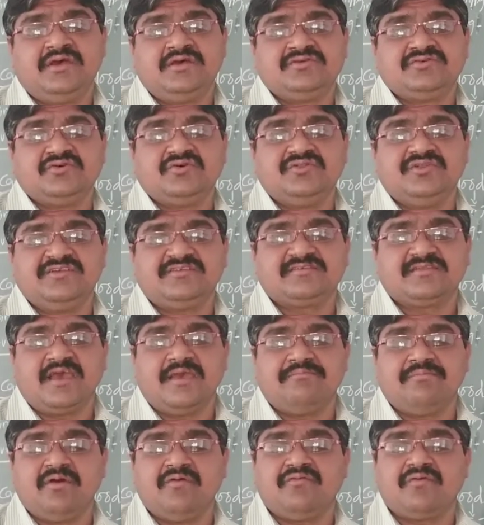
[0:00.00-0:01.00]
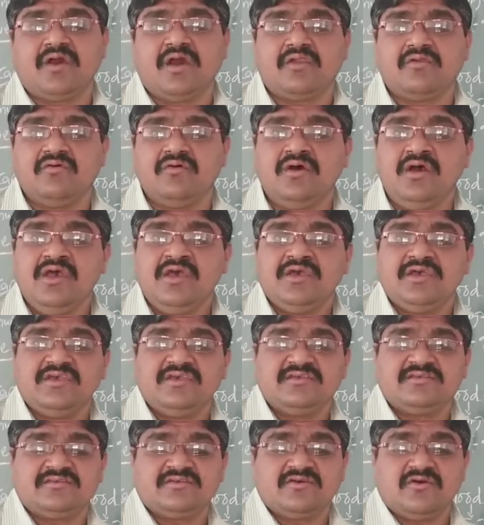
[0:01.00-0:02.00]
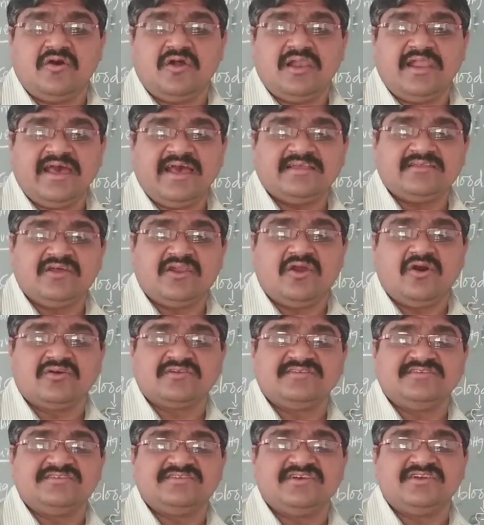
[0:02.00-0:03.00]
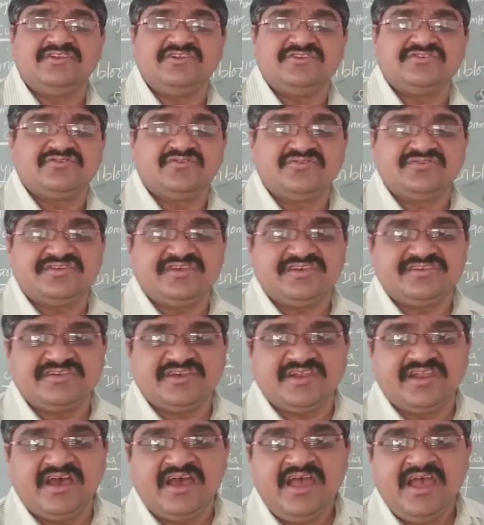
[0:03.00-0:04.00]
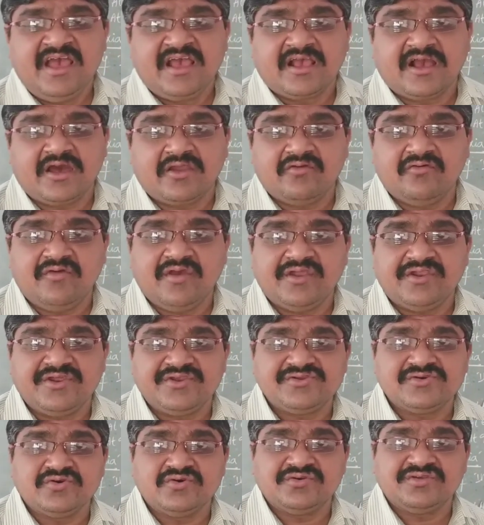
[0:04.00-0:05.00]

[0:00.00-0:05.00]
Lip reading: So this type of curve is called as an oxygen dissociation curve, where it shows